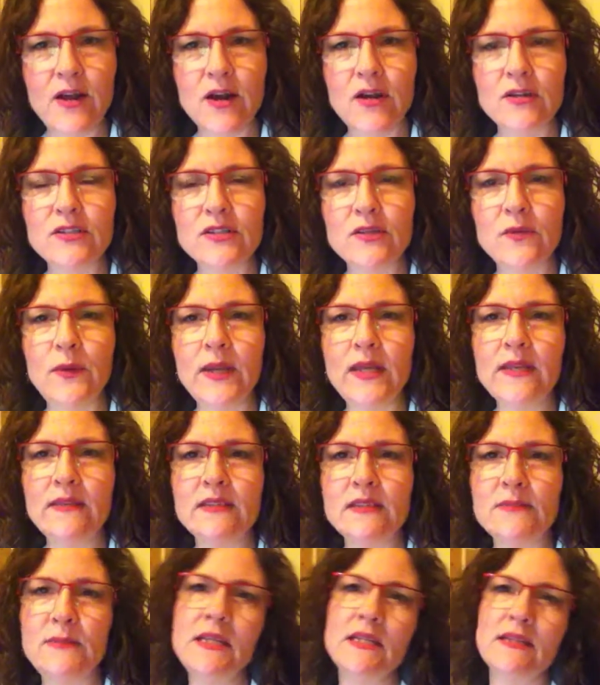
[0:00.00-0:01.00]
are so we
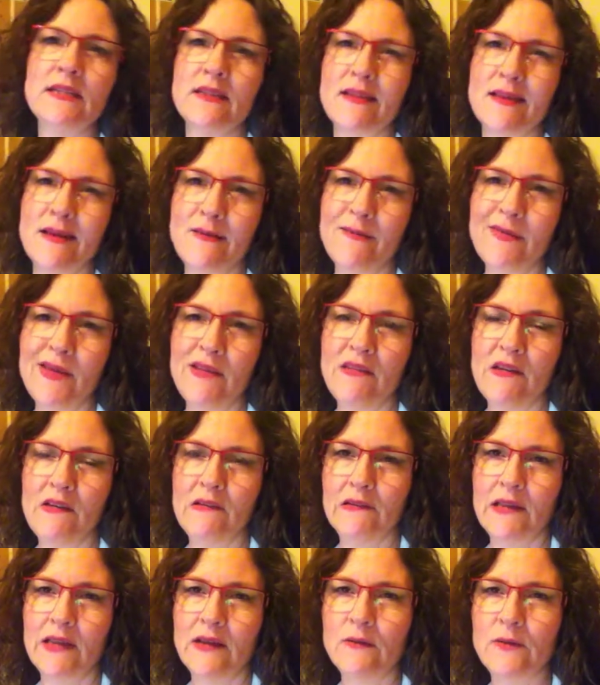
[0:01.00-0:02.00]
can speak to them in
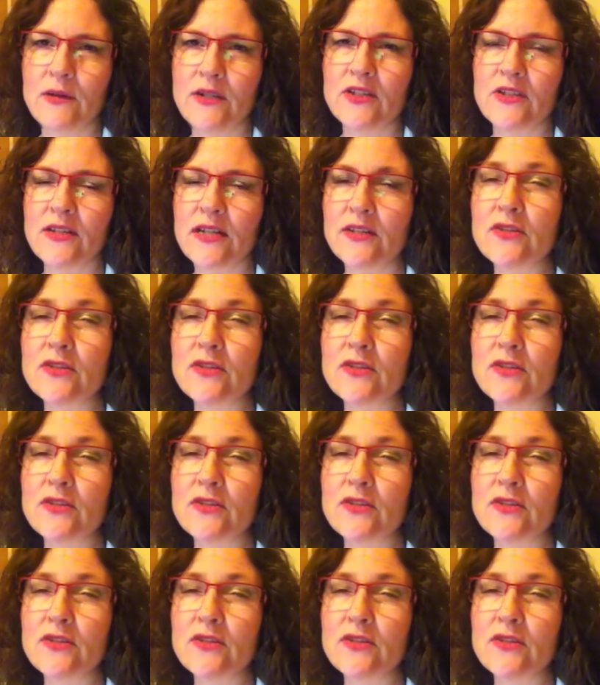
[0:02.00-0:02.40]
their language.